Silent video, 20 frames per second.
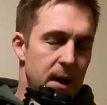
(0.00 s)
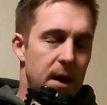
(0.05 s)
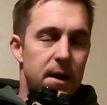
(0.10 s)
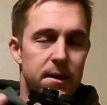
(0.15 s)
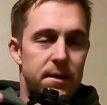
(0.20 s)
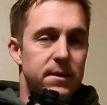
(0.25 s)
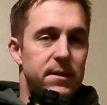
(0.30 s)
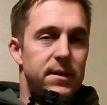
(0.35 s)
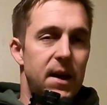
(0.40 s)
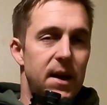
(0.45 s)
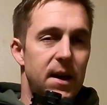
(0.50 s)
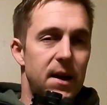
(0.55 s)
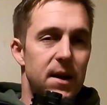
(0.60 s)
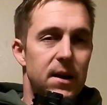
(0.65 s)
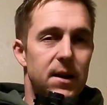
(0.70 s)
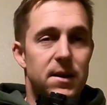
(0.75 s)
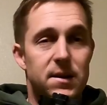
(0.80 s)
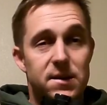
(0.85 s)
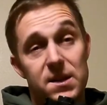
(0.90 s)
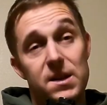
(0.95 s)
it in tan
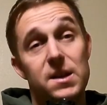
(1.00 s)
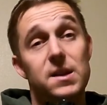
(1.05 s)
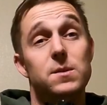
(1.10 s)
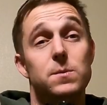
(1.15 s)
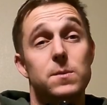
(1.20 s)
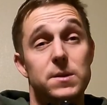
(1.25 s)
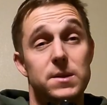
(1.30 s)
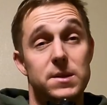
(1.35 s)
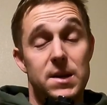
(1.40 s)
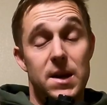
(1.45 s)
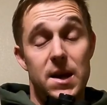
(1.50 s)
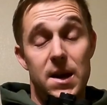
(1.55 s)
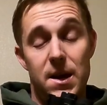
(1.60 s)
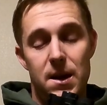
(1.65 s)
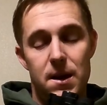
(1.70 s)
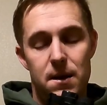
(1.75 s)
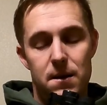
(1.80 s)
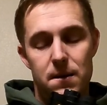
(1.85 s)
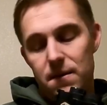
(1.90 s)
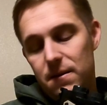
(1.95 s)
because his was
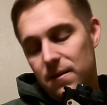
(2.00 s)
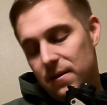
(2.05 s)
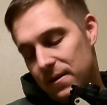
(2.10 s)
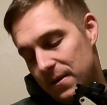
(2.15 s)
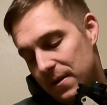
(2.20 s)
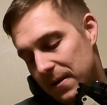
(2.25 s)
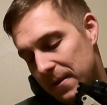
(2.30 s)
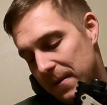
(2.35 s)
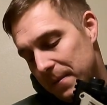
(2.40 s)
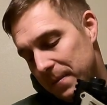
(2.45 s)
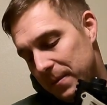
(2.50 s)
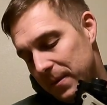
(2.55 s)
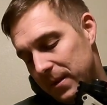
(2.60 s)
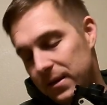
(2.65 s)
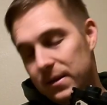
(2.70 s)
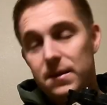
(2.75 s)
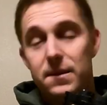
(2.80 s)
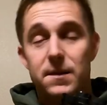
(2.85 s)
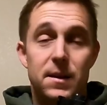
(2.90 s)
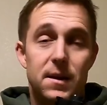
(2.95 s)
tan.
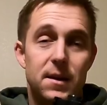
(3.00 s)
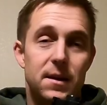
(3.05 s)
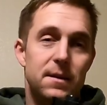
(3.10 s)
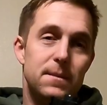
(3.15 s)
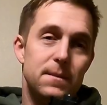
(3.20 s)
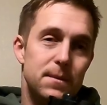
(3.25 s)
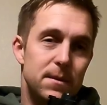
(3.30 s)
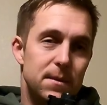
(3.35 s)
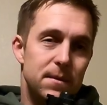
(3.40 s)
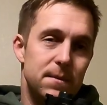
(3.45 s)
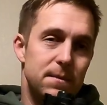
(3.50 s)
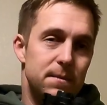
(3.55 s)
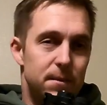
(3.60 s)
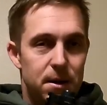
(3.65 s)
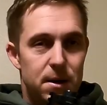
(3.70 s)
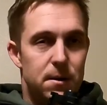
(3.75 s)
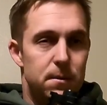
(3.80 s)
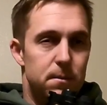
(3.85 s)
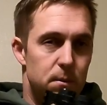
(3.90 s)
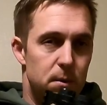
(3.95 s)
It was like,
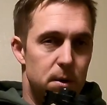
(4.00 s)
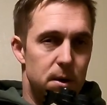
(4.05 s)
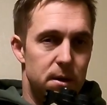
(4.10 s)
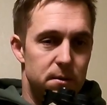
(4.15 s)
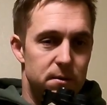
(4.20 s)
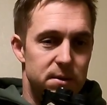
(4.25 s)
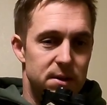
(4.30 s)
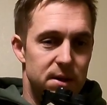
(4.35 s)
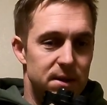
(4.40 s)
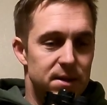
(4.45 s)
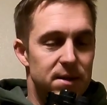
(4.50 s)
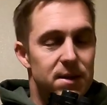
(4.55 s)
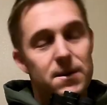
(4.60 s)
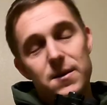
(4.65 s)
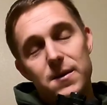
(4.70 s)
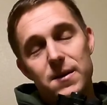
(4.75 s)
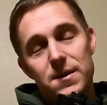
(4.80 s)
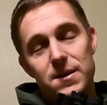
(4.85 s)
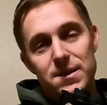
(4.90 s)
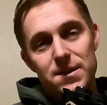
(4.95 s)
one of those things.
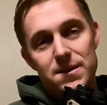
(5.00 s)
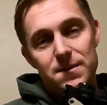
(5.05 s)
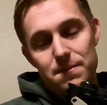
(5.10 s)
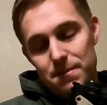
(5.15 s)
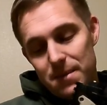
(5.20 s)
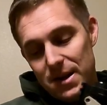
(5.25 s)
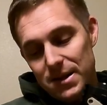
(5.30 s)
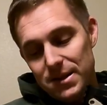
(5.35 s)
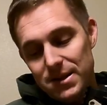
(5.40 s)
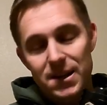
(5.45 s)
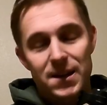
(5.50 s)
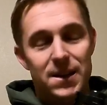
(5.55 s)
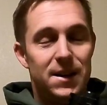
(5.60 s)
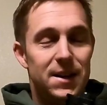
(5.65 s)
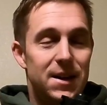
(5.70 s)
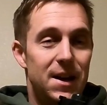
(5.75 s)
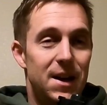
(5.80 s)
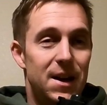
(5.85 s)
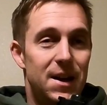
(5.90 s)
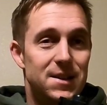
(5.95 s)
Oh, mine's like a
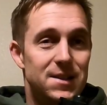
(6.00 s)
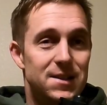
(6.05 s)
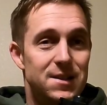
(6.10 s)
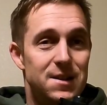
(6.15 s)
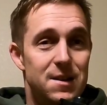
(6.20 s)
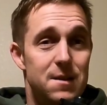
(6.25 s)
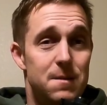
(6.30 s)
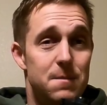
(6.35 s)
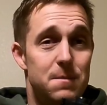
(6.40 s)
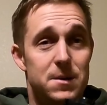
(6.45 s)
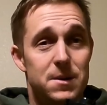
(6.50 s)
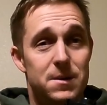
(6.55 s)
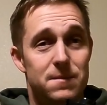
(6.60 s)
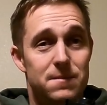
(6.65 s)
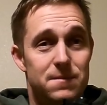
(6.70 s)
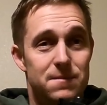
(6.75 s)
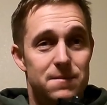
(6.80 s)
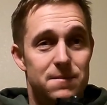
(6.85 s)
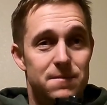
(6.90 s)
KSG, but